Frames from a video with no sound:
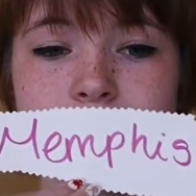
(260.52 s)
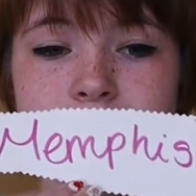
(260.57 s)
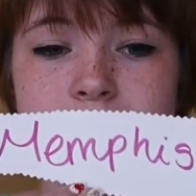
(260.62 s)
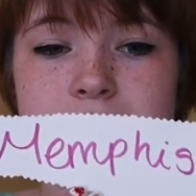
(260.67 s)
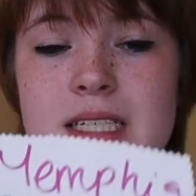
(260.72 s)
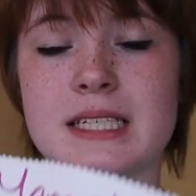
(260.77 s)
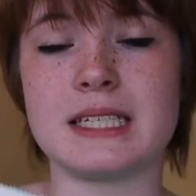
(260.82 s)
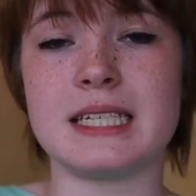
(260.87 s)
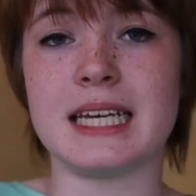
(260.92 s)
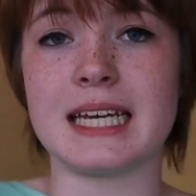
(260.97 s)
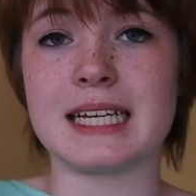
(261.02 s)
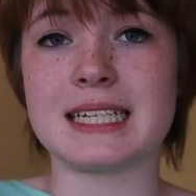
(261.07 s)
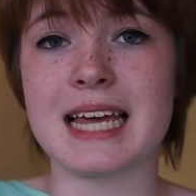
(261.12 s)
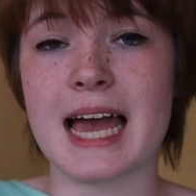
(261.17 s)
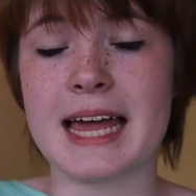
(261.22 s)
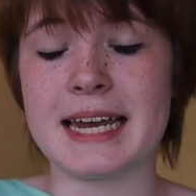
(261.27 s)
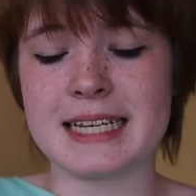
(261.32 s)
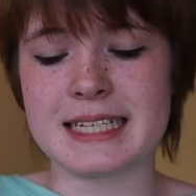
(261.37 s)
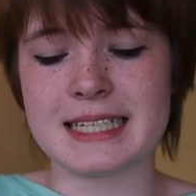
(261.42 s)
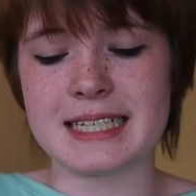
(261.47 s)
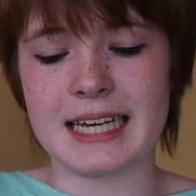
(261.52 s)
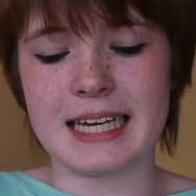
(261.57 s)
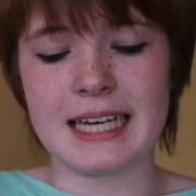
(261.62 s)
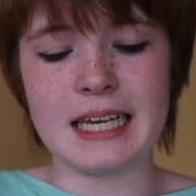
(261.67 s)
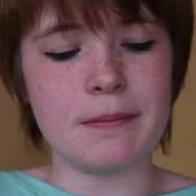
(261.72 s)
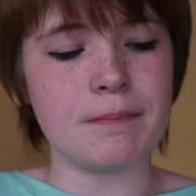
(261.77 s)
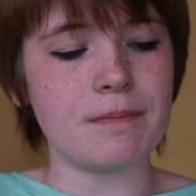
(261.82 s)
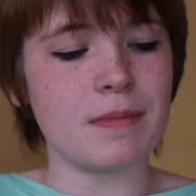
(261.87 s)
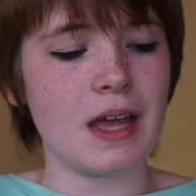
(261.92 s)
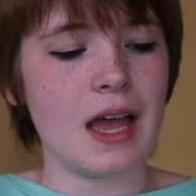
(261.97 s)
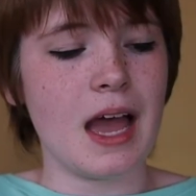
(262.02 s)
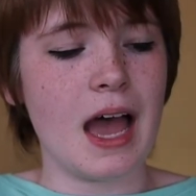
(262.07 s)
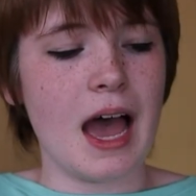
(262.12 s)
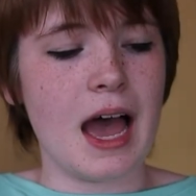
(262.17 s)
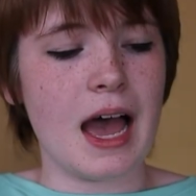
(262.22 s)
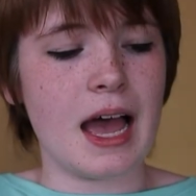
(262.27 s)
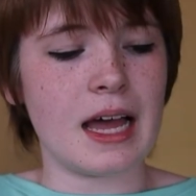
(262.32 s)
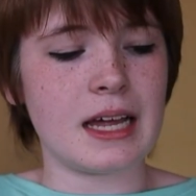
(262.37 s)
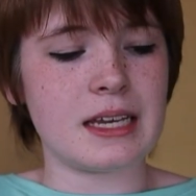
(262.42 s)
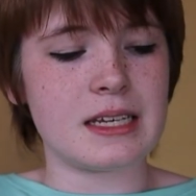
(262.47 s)
city in Tennessee,
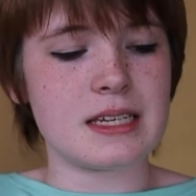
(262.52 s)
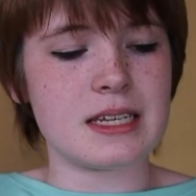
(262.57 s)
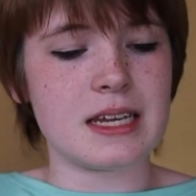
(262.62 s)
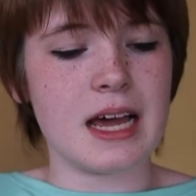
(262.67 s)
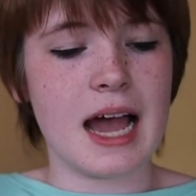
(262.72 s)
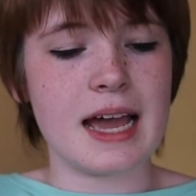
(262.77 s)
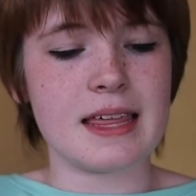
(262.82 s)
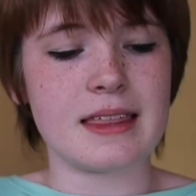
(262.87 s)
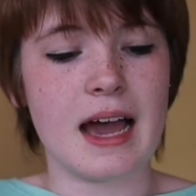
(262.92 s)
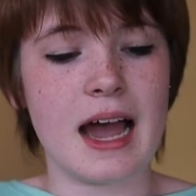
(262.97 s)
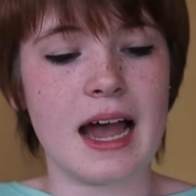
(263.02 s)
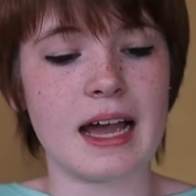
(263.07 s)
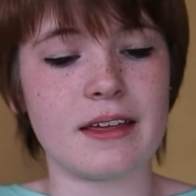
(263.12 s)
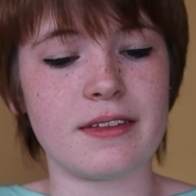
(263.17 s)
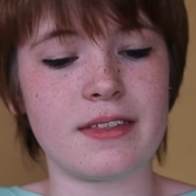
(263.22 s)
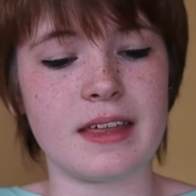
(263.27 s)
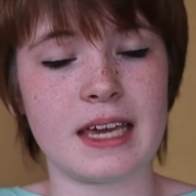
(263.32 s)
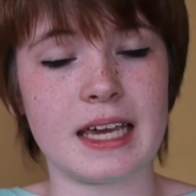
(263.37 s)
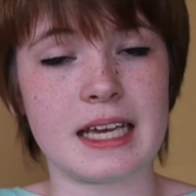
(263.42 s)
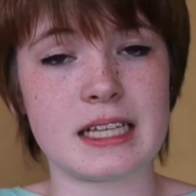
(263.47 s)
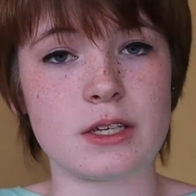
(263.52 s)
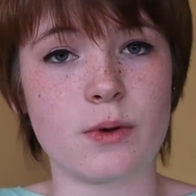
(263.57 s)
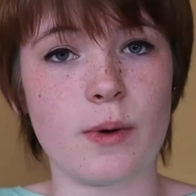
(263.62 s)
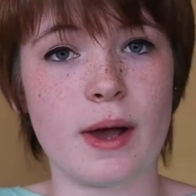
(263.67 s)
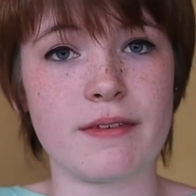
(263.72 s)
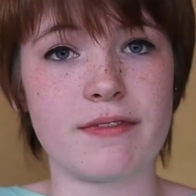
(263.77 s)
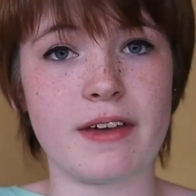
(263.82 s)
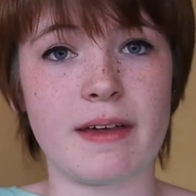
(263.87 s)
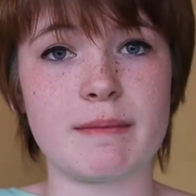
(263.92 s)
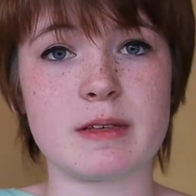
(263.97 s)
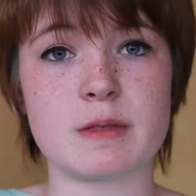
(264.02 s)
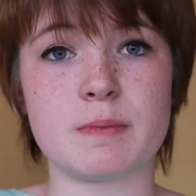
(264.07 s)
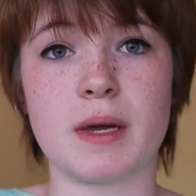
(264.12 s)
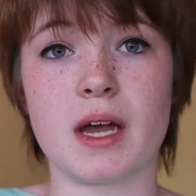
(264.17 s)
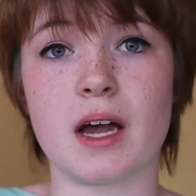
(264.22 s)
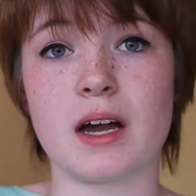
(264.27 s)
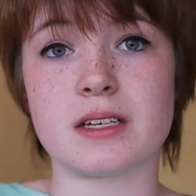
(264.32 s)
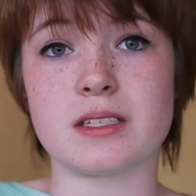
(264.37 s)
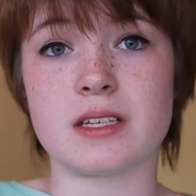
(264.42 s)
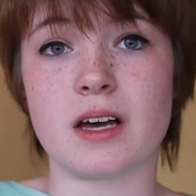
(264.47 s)
and I think it's quite famous
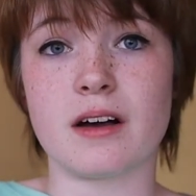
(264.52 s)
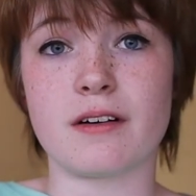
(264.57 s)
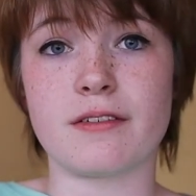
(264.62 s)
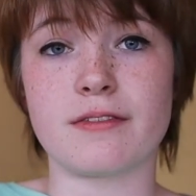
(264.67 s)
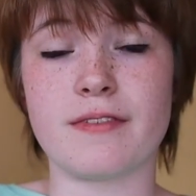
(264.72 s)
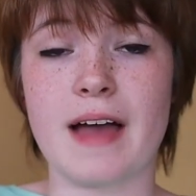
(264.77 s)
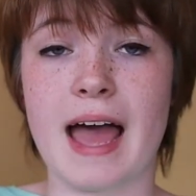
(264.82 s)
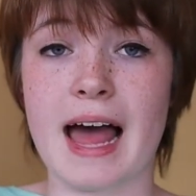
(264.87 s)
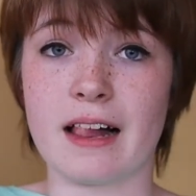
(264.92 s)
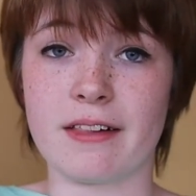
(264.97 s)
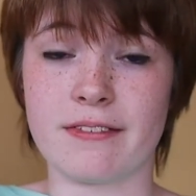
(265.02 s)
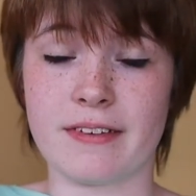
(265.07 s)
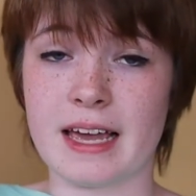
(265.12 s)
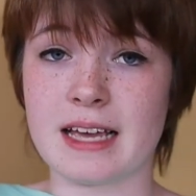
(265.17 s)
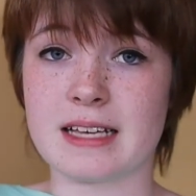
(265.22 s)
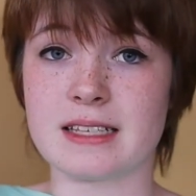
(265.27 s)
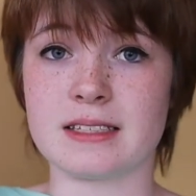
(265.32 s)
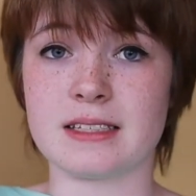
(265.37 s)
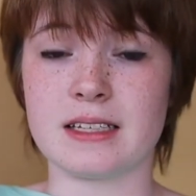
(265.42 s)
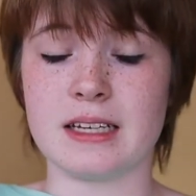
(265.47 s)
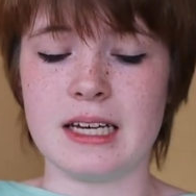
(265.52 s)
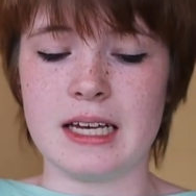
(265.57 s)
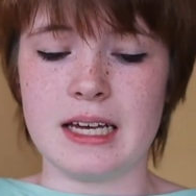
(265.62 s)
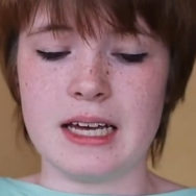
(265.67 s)
because of Elvis,